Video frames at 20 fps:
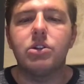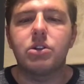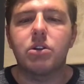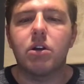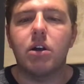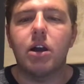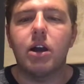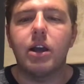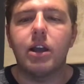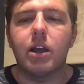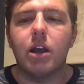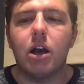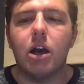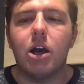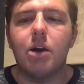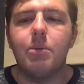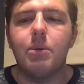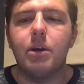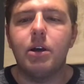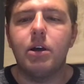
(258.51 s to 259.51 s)
crying,
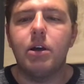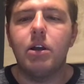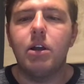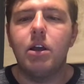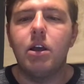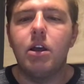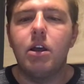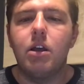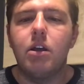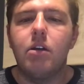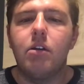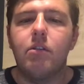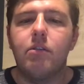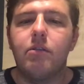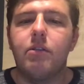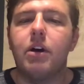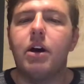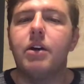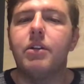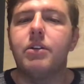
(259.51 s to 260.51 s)
Abba,
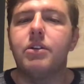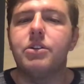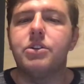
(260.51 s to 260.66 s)
Father.